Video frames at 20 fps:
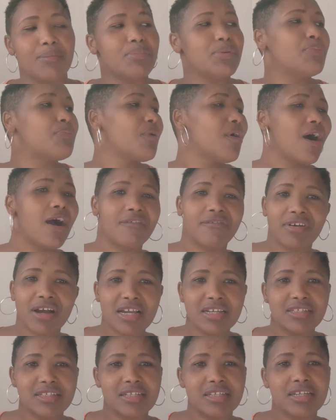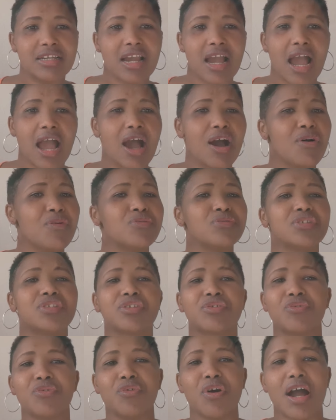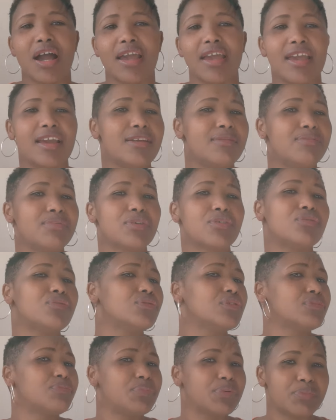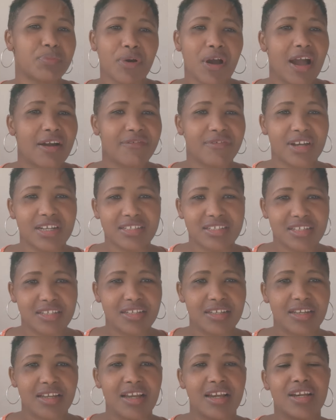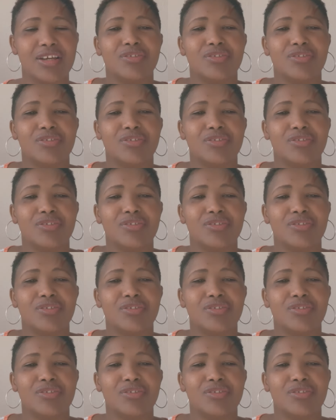people are fighting, I won't go ahead because people are fighting.